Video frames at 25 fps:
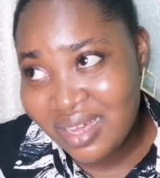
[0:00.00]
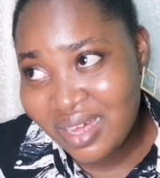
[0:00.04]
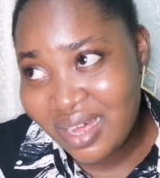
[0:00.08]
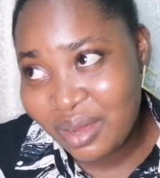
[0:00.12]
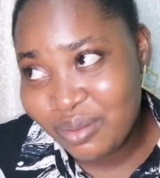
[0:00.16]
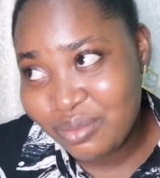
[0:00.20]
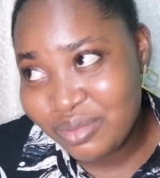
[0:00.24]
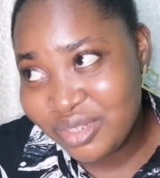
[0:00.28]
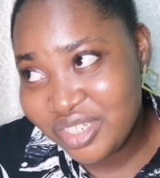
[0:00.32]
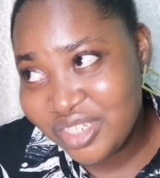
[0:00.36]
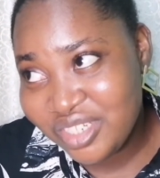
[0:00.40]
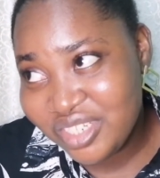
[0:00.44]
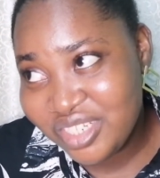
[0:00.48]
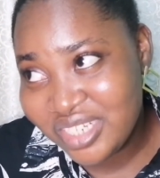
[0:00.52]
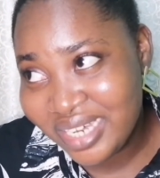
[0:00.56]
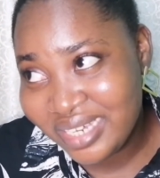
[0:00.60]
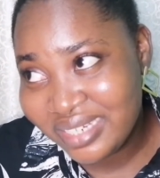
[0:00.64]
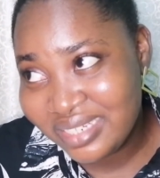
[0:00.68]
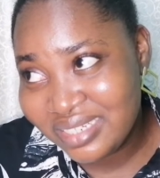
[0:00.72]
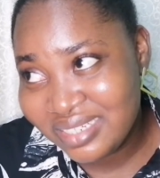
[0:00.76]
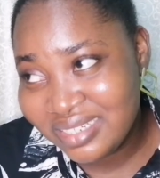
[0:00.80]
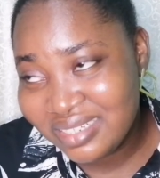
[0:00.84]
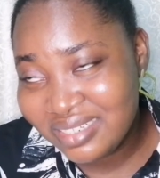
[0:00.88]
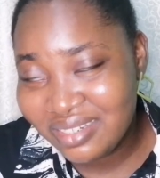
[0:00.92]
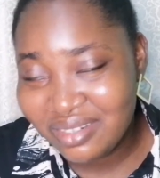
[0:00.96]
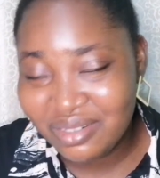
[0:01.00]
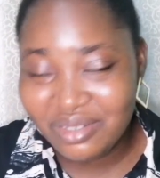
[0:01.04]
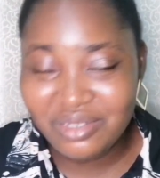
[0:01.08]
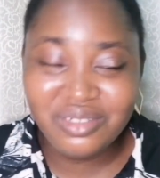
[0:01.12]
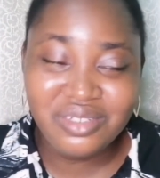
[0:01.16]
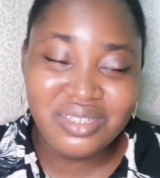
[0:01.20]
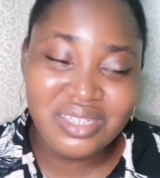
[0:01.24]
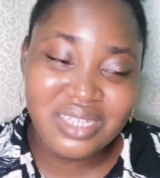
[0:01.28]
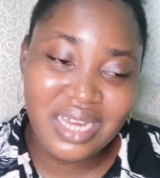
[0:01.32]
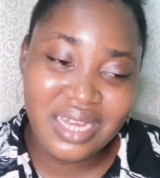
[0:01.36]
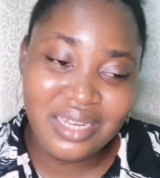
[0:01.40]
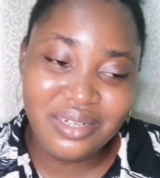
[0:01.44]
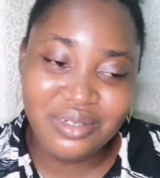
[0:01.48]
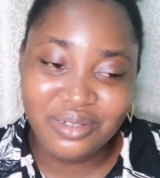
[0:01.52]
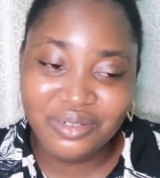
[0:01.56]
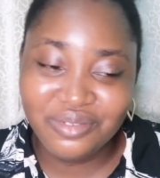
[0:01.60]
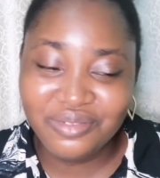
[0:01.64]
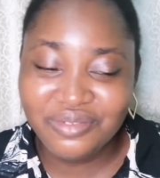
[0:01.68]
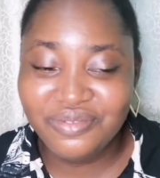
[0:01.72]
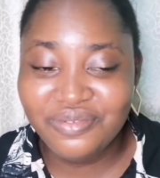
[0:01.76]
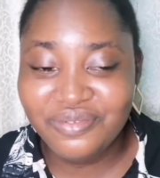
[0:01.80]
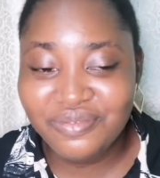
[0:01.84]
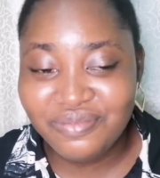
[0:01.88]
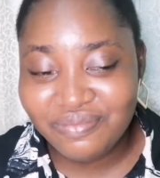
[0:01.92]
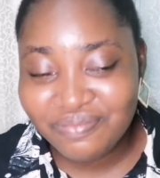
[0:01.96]
I wish I didn't, all those kind of
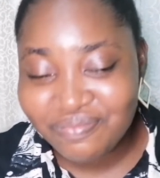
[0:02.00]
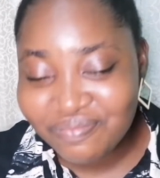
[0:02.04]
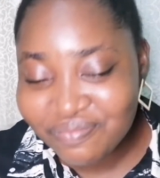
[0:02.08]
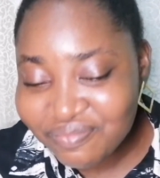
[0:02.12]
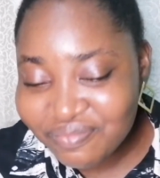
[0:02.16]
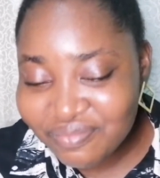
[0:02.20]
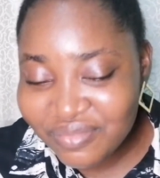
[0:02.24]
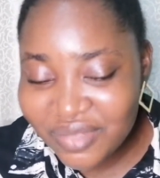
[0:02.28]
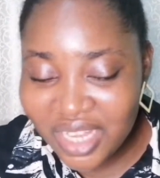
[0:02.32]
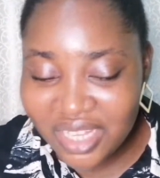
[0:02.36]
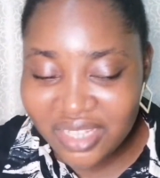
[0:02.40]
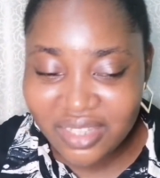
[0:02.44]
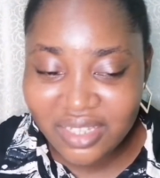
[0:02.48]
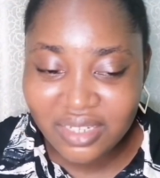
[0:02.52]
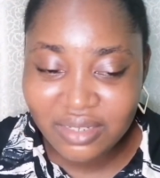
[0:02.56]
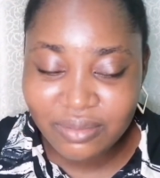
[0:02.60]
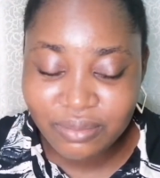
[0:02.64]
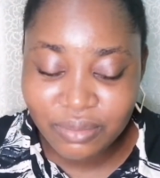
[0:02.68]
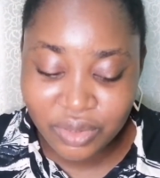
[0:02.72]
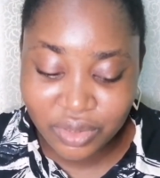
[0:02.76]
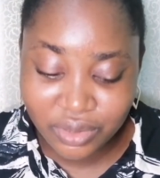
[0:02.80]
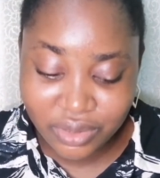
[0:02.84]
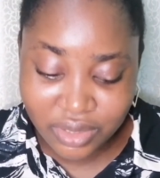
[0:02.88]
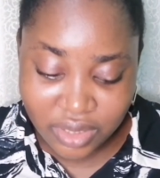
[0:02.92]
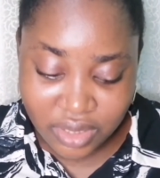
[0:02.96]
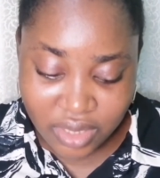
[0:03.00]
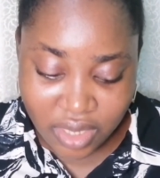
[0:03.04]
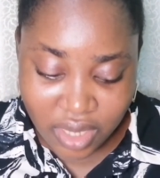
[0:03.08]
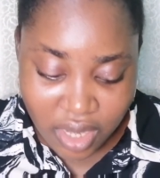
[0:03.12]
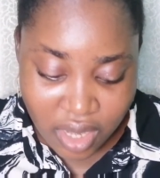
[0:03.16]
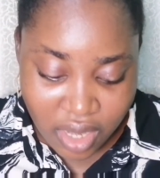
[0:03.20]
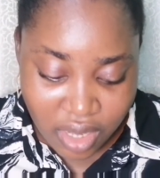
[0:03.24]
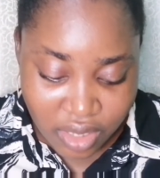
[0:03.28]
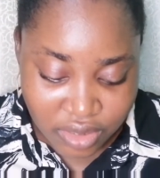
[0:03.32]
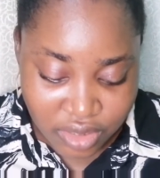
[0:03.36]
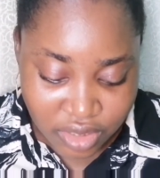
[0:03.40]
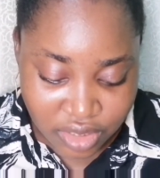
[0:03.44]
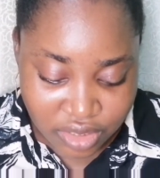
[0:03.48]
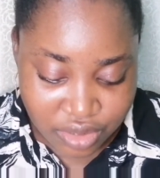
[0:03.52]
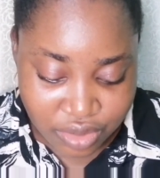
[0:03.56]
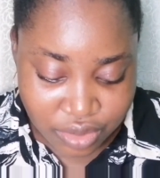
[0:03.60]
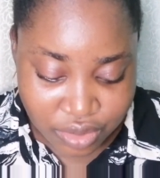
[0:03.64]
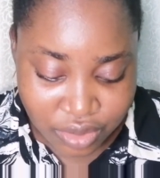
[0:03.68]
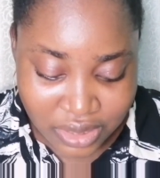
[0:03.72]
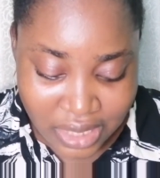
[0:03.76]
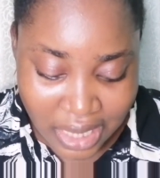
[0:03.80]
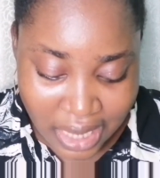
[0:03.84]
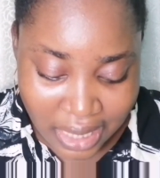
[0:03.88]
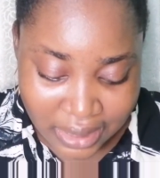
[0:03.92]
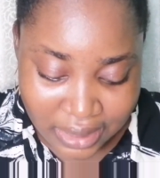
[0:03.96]
thing. But just
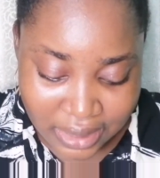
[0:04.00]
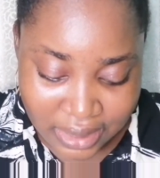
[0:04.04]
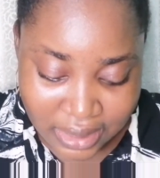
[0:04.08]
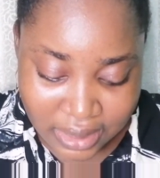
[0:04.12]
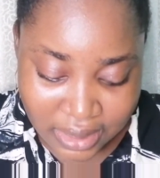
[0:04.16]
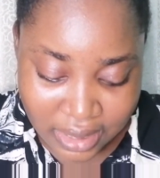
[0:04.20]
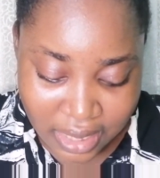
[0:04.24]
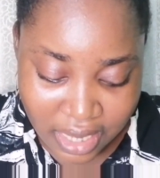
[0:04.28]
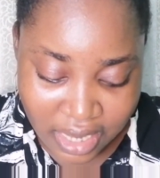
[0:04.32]
know that